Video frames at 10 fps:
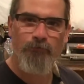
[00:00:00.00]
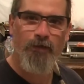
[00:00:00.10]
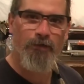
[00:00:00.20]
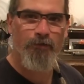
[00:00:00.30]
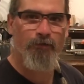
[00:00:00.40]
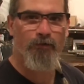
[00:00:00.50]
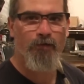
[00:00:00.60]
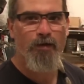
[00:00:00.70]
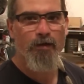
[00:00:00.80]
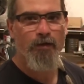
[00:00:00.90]
right here
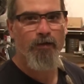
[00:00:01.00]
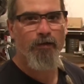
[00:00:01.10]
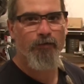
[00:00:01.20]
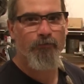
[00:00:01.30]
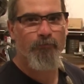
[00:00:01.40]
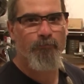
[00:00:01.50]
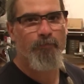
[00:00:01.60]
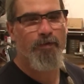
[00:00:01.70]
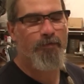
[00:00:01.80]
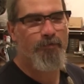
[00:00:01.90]
has,
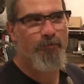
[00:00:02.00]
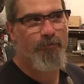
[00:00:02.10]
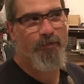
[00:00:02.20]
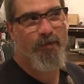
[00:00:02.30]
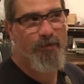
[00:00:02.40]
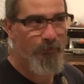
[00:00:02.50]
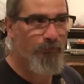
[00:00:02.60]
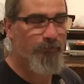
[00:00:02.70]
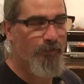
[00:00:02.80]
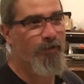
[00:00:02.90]
in a
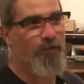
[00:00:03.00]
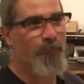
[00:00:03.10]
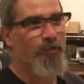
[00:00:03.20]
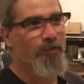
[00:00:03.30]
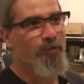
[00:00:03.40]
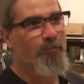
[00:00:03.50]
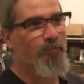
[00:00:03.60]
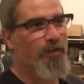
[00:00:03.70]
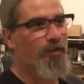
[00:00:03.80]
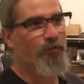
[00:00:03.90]
year's time,
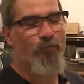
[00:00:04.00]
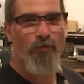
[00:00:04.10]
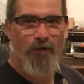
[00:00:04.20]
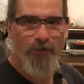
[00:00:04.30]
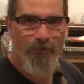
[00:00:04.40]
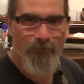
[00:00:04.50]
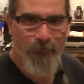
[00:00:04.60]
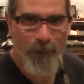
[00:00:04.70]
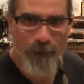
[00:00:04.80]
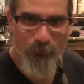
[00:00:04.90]
made quite
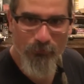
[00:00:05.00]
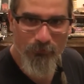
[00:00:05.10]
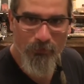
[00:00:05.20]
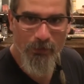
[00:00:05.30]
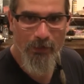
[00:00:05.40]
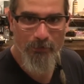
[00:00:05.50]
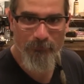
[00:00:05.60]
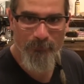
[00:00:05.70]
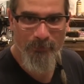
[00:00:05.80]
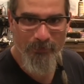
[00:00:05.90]
the fool out
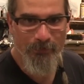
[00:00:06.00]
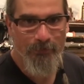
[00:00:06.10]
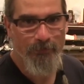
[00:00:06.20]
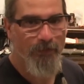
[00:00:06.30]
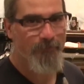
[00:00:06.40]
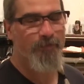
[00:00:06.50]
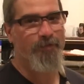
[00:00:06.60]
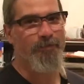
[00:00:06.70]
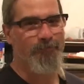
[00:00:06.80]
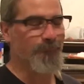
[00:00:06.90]
of me. Not
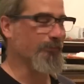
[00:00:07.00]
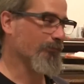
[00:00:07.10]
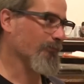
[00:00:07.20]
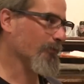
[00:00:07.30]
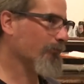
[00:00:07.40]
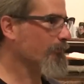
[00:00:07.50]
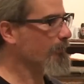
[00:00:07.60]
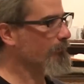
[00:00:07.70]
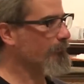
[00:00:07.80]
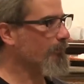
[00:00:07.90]
that it's the
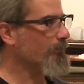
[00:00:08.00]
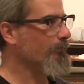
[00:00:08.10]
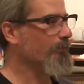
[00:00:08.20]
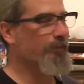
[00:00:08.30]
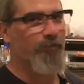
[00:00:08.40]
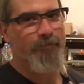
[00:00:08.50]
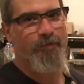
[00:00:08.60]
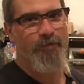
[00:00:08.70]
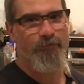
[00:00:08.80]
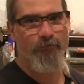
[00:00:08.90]
motorcycle's fault. Like I
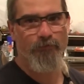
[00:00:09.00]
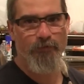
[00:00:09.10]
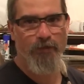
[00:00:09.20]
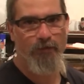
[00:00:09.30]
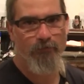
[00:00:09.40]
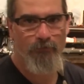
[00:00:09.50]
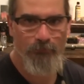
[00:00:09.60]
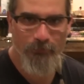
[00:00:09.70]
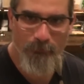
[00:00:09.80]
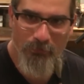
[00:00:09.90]
say, it's usually the guy who
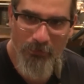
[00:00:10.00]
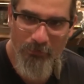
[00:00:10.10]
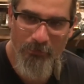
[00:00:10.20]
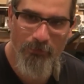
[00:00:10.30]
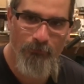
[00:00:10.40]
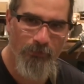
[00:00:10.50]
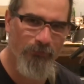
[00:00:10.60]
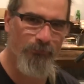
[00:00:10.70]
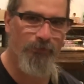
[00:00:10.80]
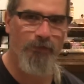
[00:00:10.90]
owns it, but it,
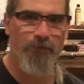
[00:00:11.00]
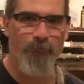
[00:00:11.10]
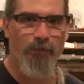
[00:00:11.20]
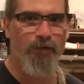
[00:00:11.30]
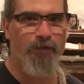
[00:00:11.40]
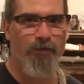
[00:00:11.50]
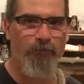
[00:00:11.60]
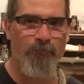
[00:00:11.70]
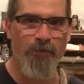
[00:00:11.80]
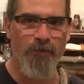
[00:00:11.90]
it's really not the bike.
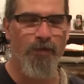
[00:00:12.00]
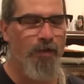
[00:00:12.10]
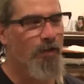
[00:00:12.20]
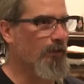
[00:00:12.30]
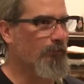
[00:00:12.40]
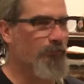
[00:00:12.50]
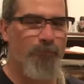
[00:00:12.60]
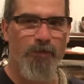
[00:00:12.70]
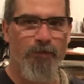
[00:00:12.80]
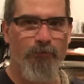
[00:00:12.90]
It's me. It's just
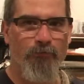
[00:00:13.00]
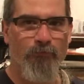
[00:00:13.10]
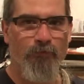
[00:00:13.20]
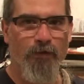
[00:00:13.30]
me not knowing